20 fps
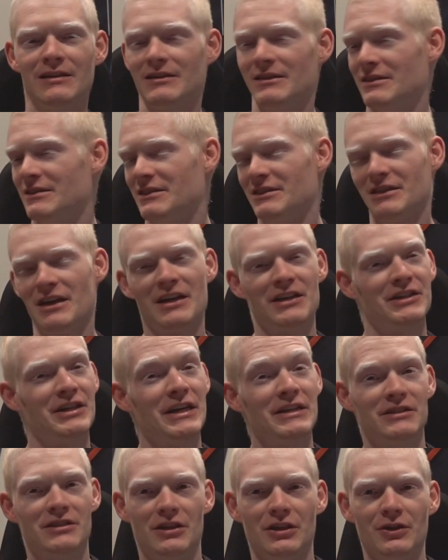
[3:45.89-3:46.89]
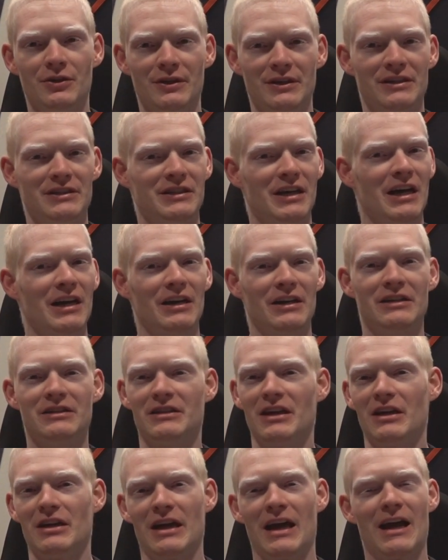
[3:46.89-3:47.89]
Because he's got a chance to do it. He's got
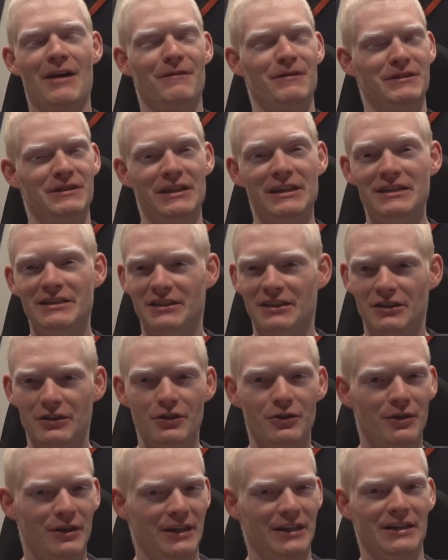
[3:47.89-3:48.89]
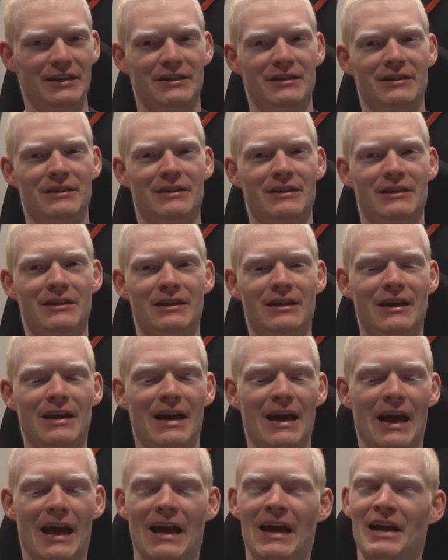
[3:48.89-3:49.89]
a half a season to do it.
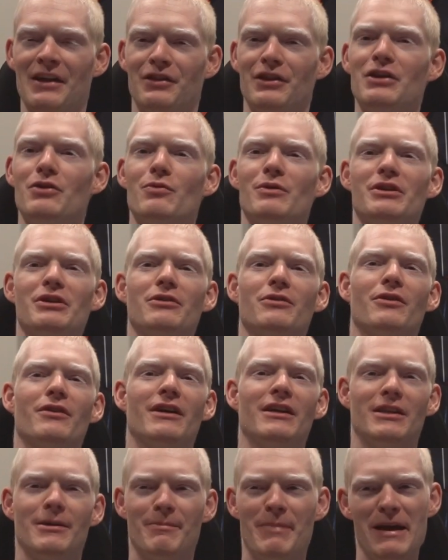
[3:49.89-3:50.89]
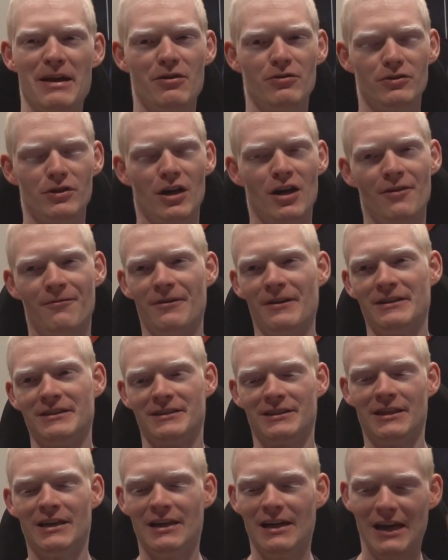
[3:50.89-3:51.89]
And I think when you look at the Bengals
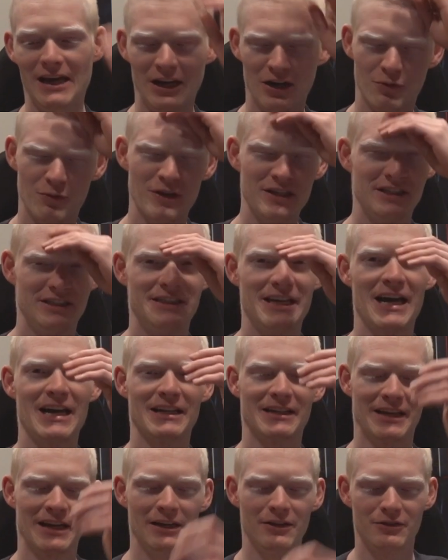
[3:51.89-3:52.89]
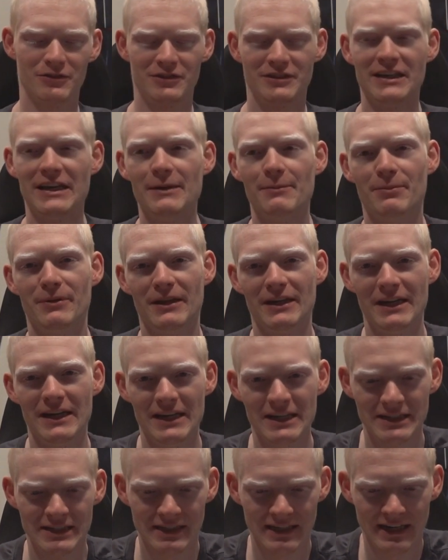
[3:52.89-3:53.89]
offense and the way Zach Taylor's game plan
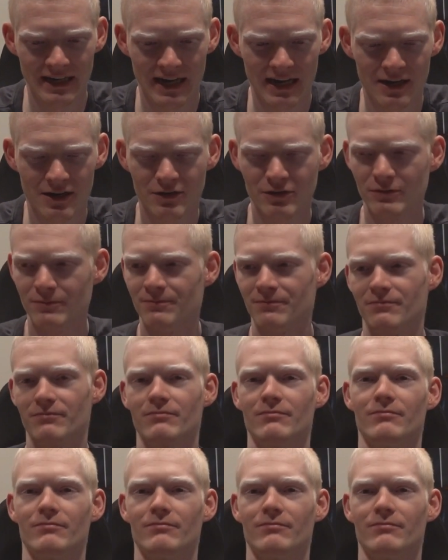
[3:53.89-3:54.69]
is and how